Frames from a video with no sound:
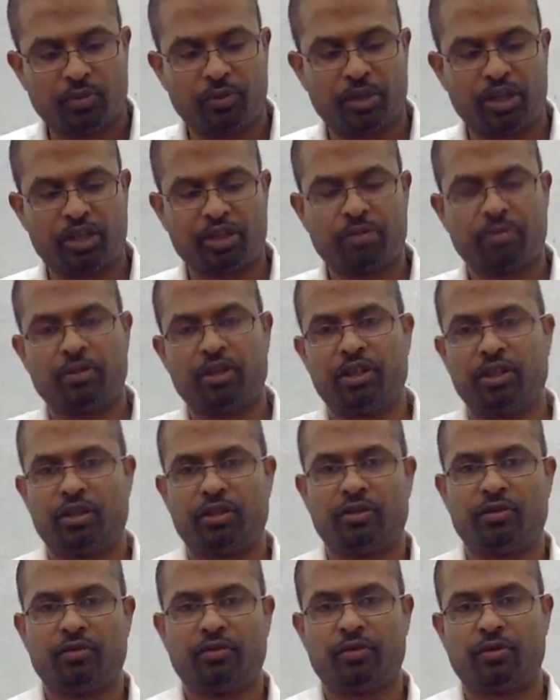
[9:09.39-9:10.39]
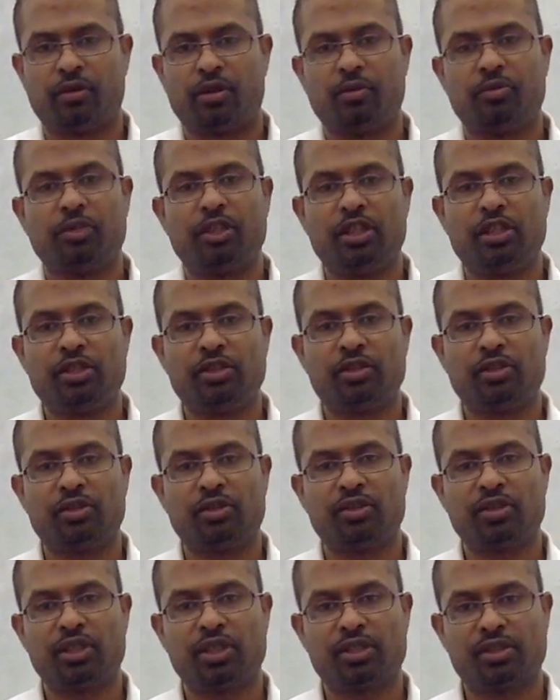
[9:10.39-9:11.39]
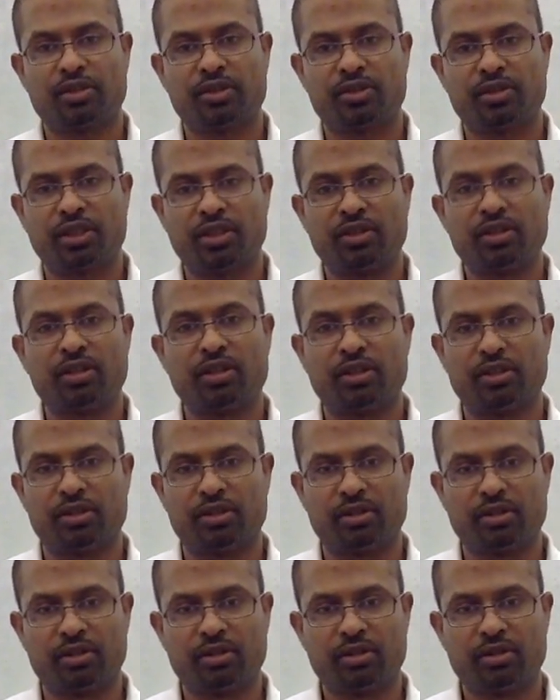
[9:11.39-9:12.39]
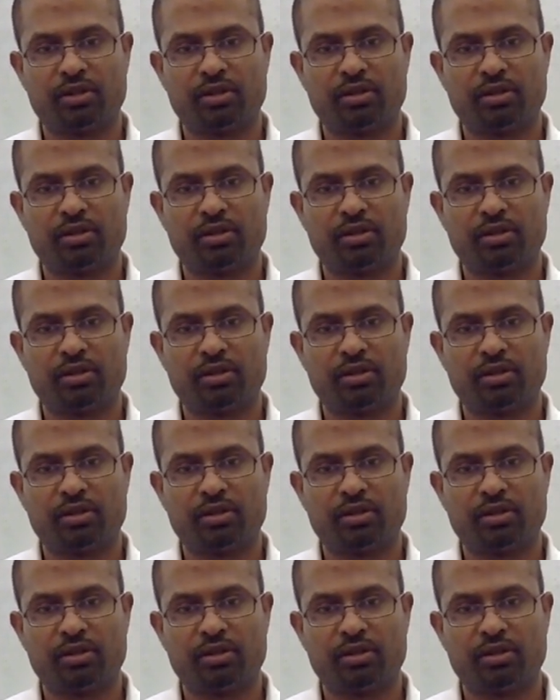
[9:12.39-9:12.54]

measurement from these 6 sun sensors,